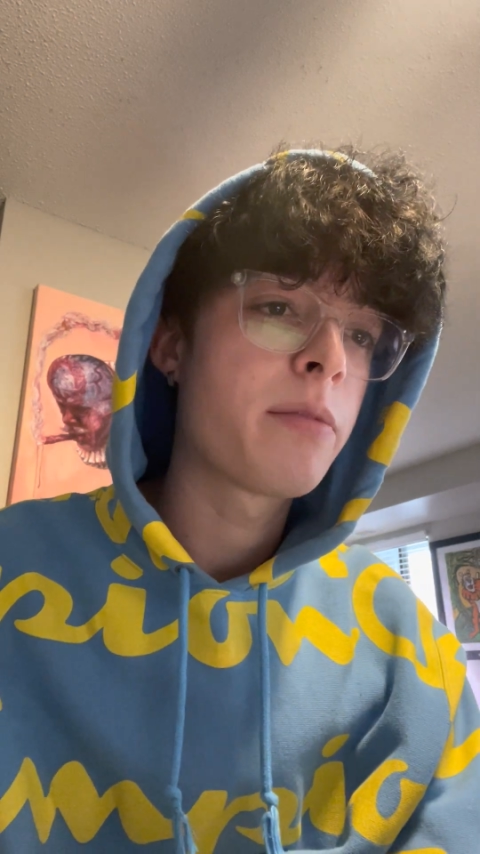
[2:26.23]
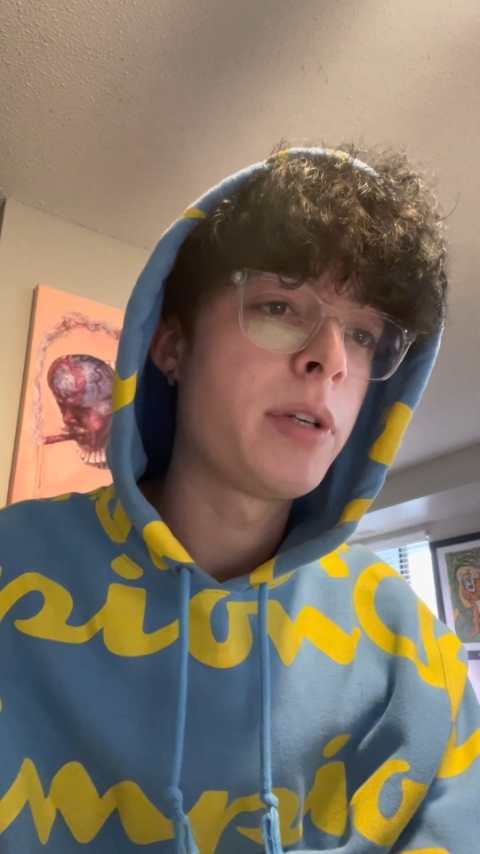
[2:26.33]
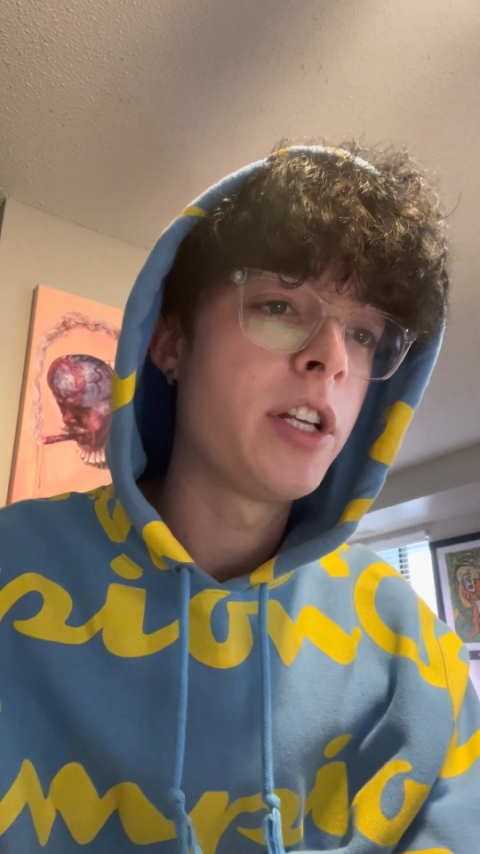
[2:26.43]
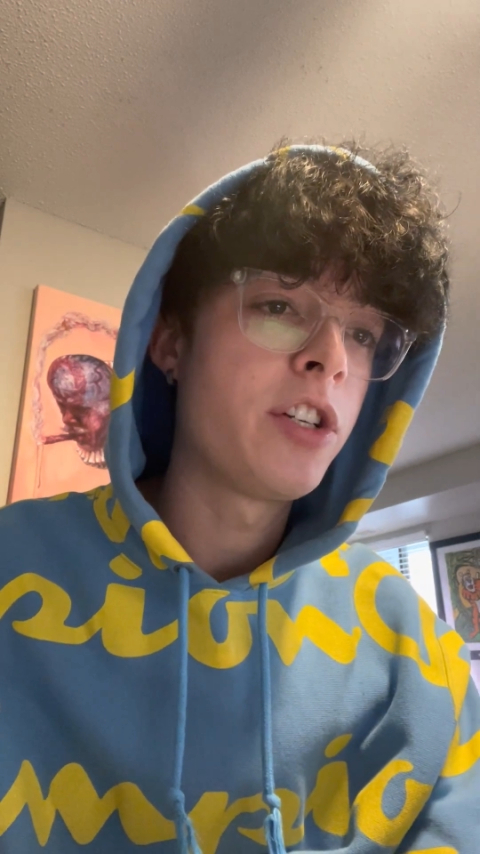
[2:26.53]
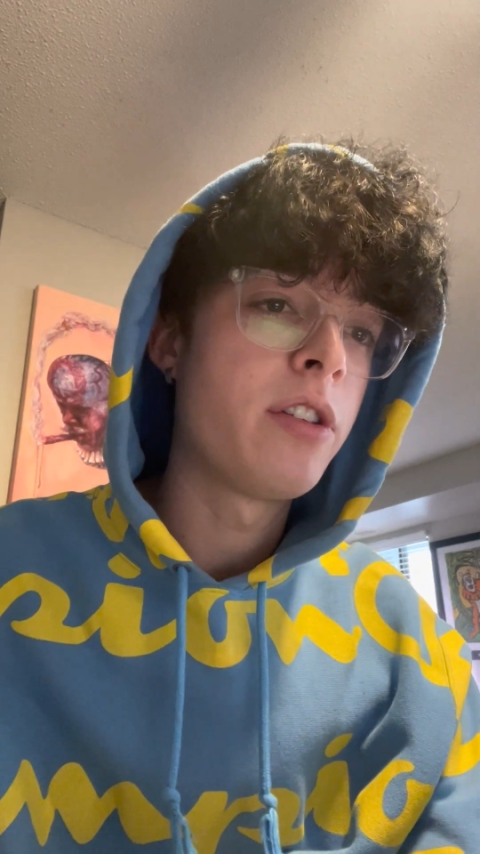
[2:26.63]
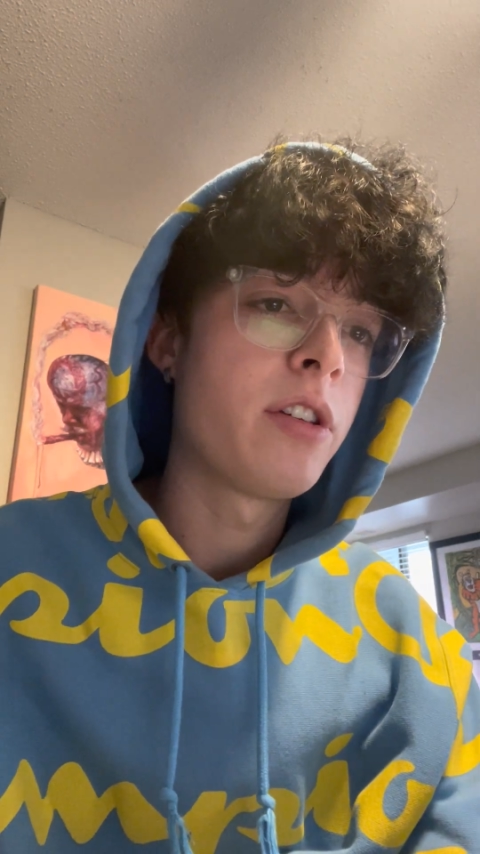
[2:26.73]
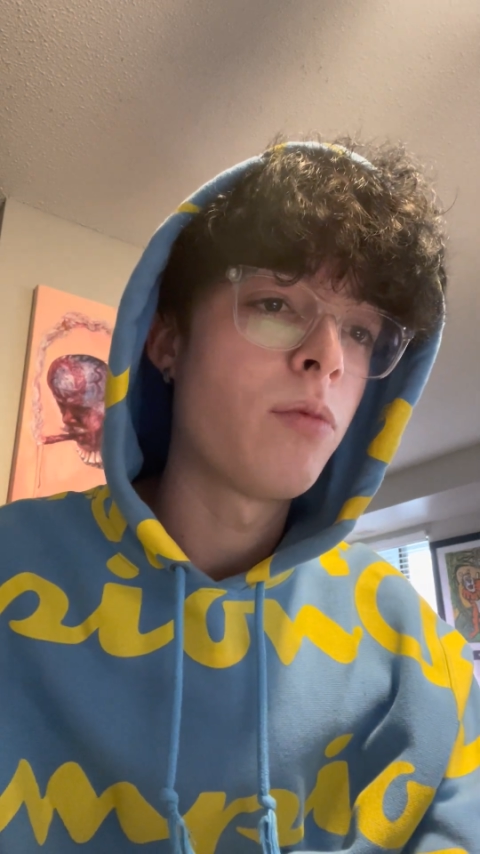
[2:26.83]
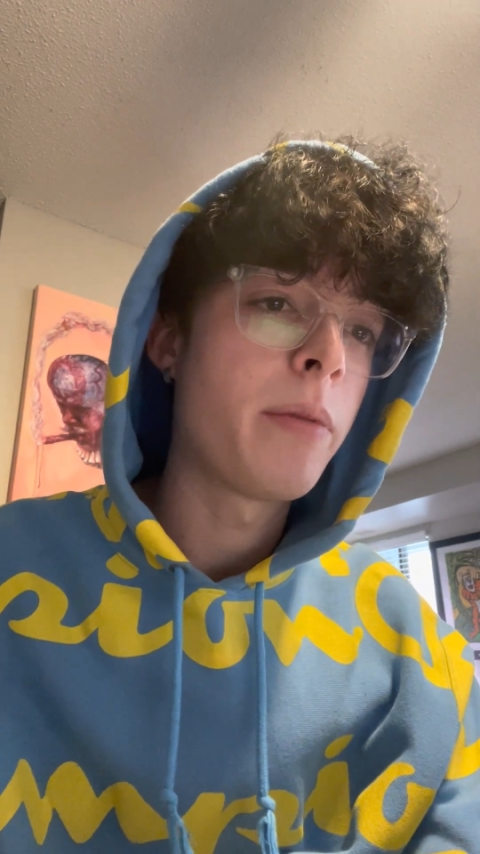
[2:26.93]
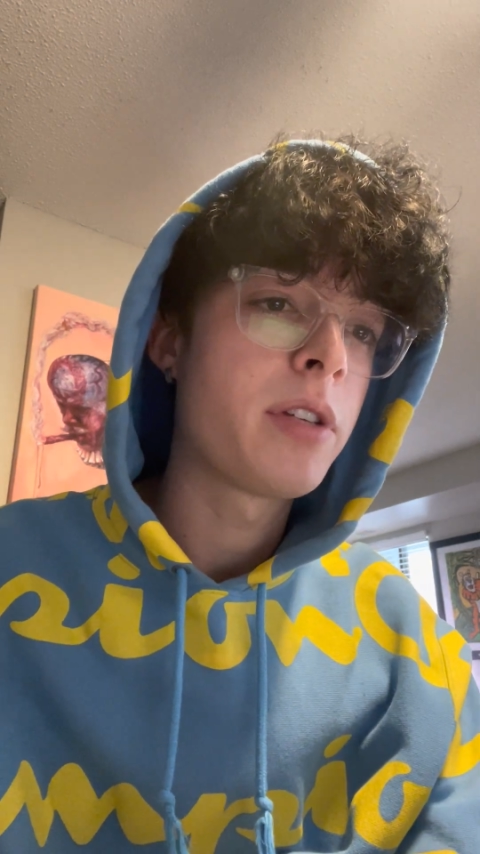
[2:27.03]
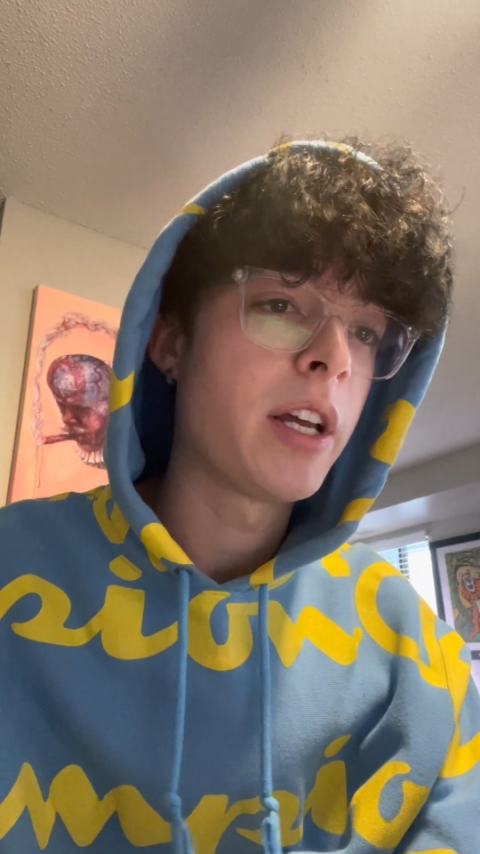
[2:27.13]
petitions, and
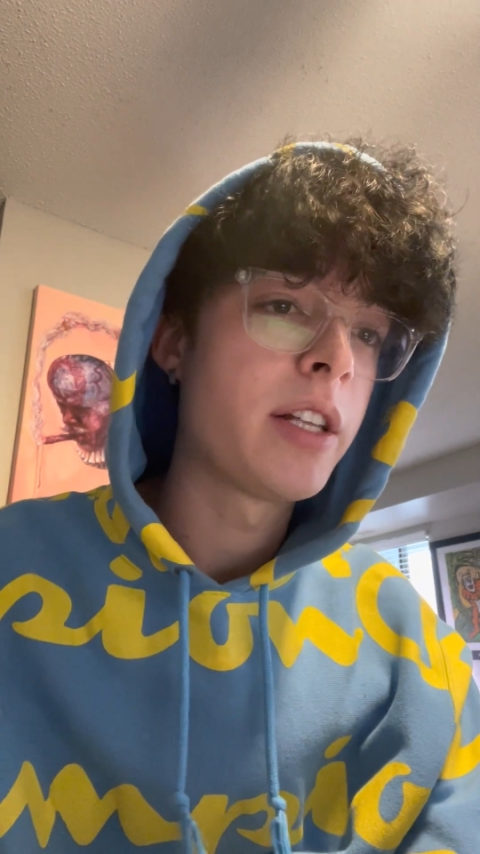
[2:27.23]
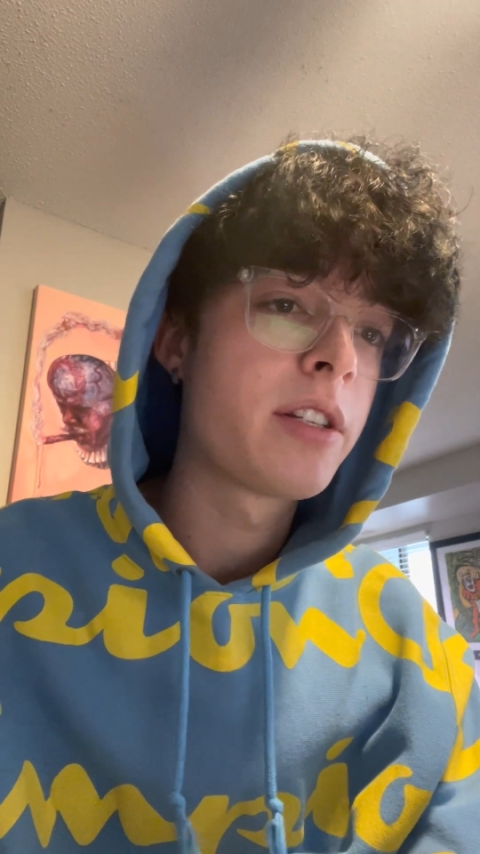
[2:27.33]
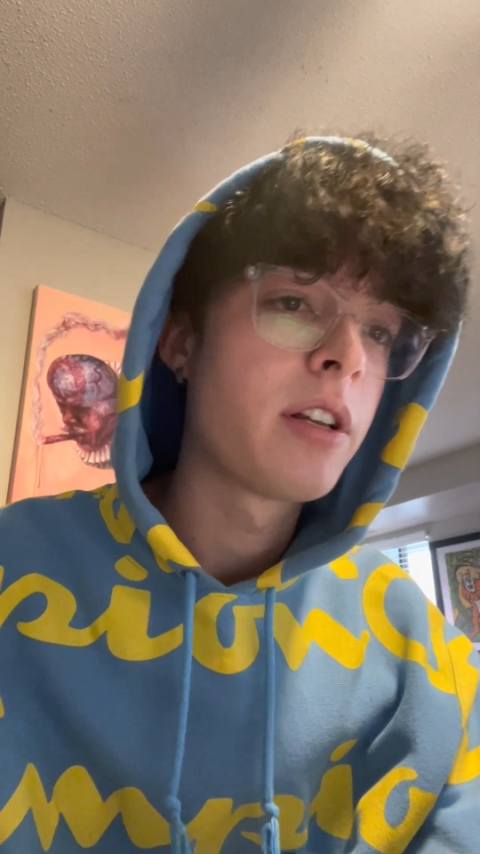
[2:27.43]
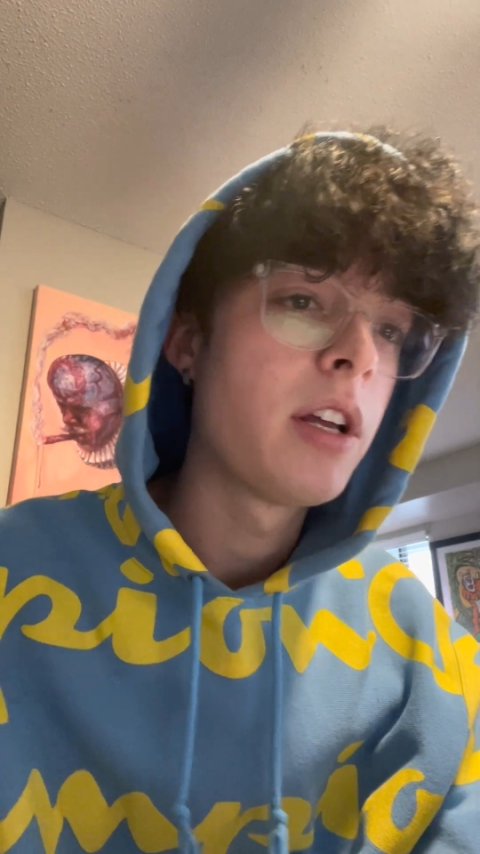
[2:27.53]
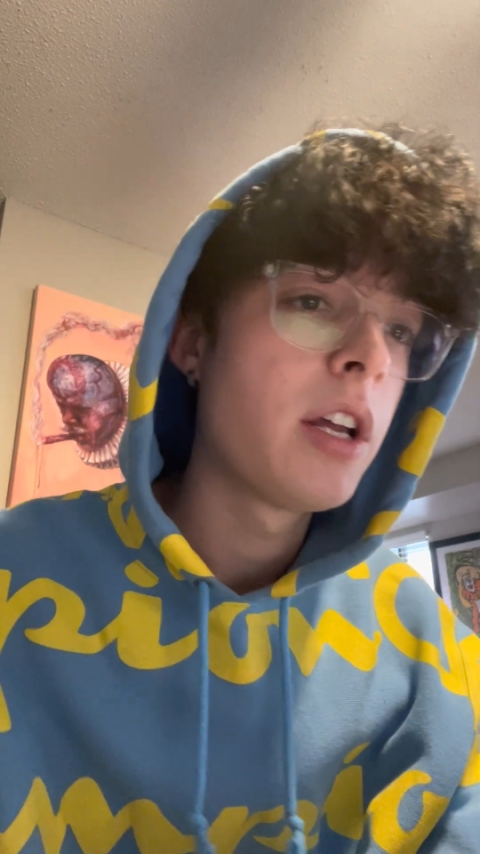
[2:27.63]
websites,